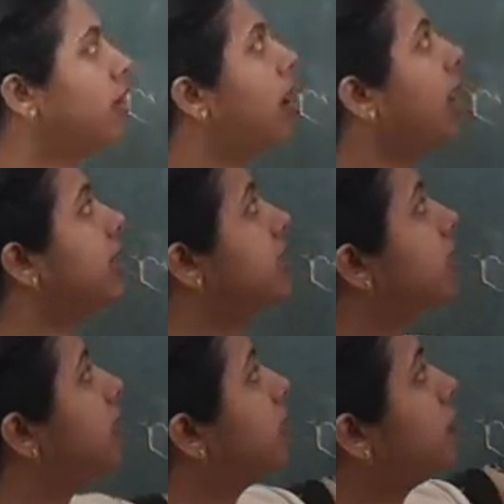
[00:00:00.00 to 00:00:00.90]
And it's
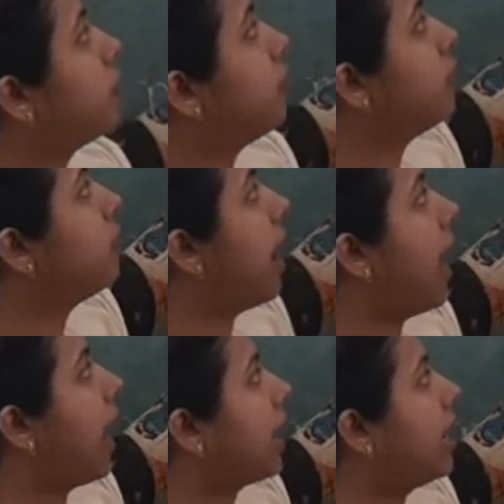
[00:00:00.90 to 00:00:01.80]
given for you
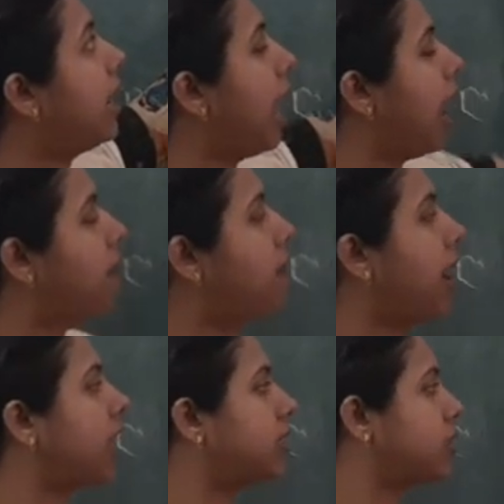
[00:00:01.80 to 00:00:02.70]
angle
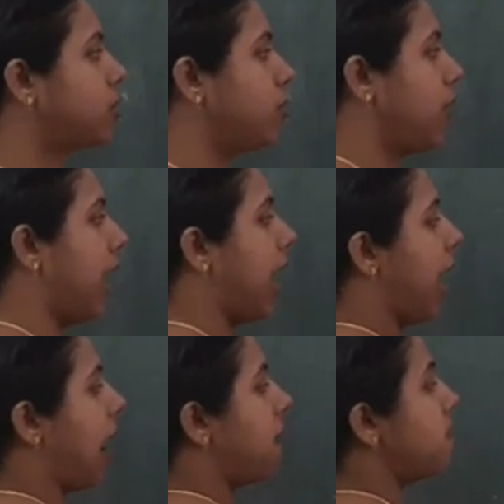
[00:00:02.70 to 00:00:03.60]
MXQ.
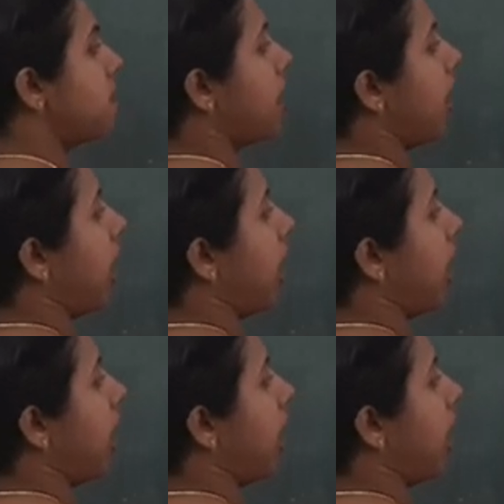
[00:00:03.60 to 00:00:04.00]
Angle